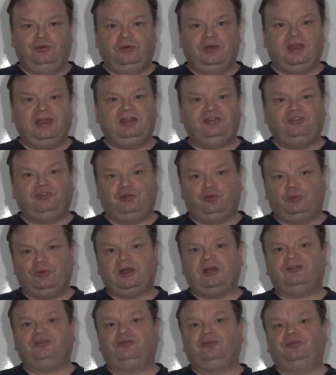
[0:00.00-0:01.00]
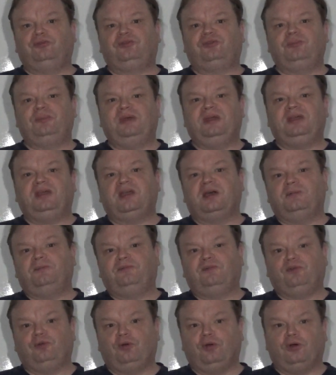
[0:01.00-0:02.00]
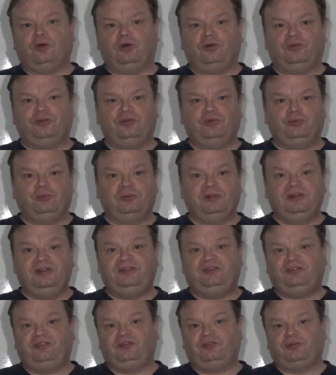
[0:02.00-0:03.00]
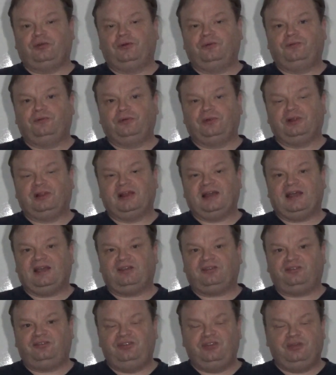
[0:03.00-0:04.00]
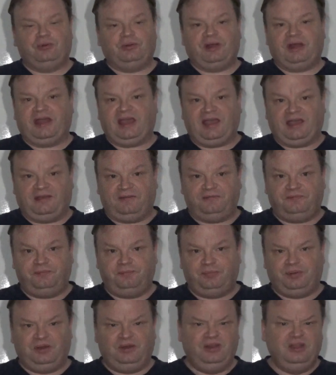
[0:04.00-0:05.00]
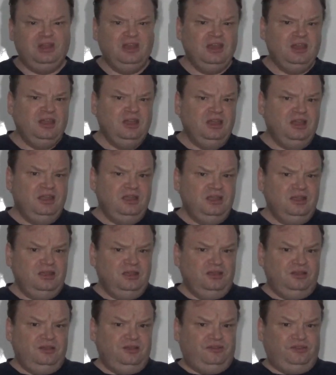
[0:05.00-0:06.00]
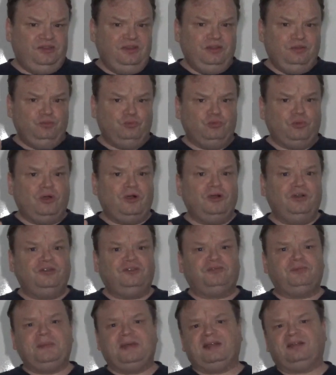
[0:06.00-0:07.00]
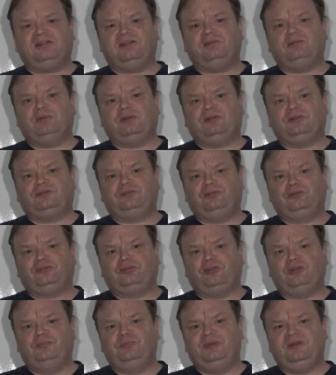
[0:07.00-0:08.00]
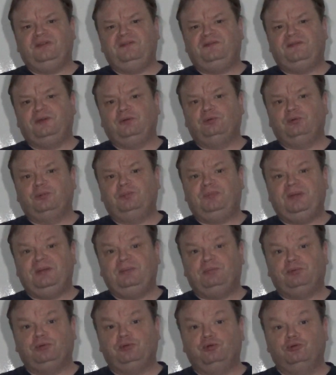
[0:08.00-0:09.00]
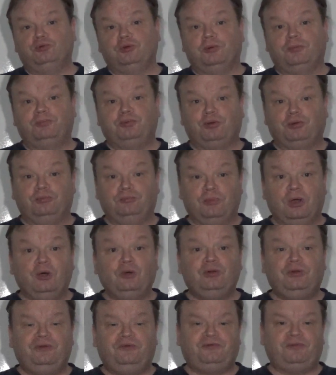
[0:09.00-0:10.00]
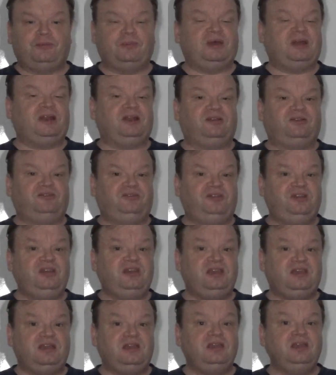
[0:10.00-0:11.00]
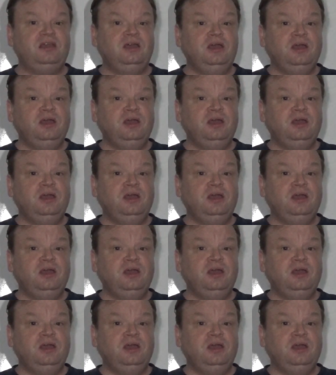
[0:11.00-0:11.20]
add to the rosters to make up for all the releases over the last year and a half. But you see, the Raw and SmackDown rosters aren't being filled with people who were promoted from NXT,